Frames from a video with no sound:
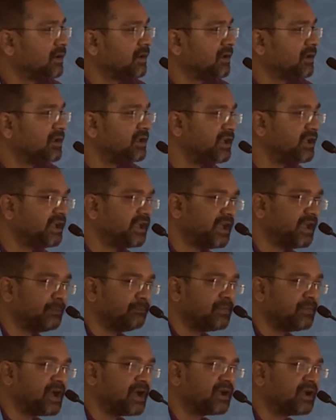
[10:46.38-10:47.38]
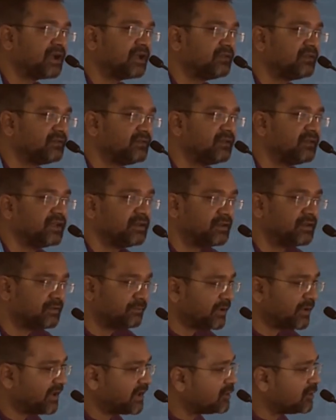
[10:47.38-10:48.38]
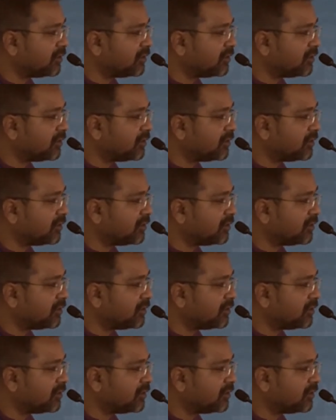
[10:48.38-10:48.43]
he came back, and then my